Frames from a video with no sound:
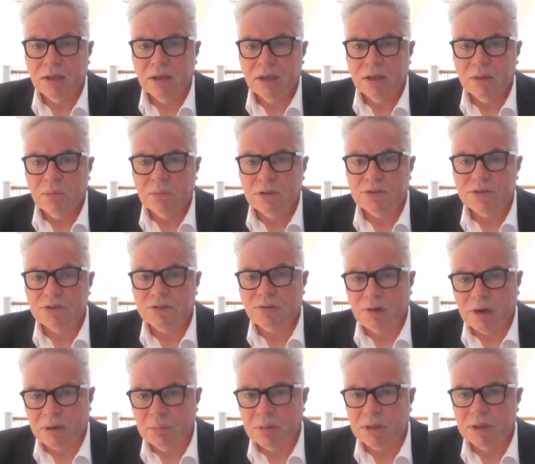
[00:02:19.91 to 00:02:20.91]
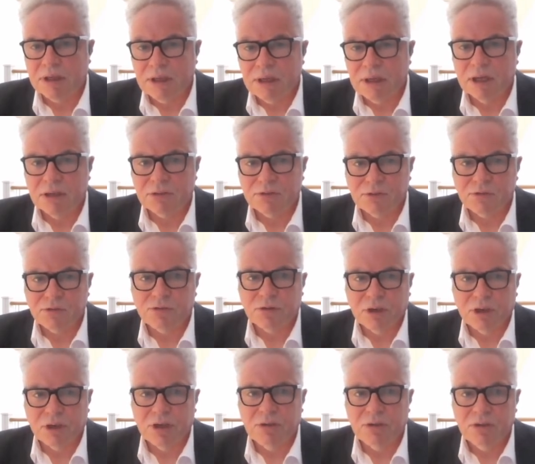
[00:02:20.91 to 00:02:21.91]
And we're scrambling now to
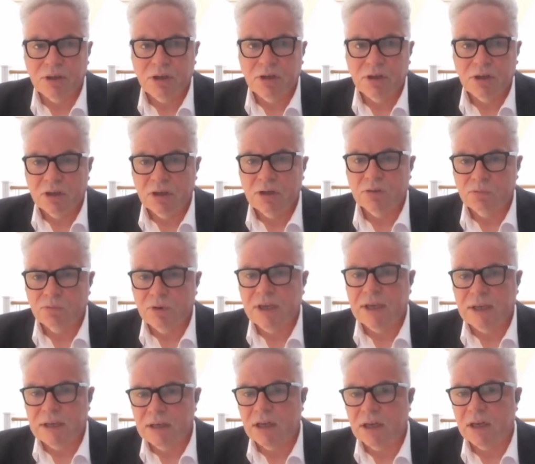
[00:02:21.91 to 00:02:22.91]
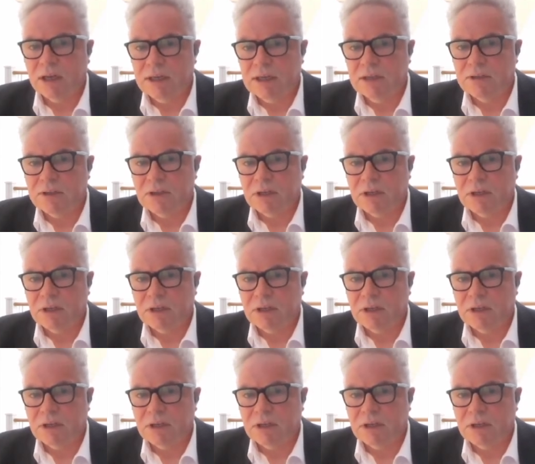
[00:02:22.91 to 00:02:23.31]
try and reignite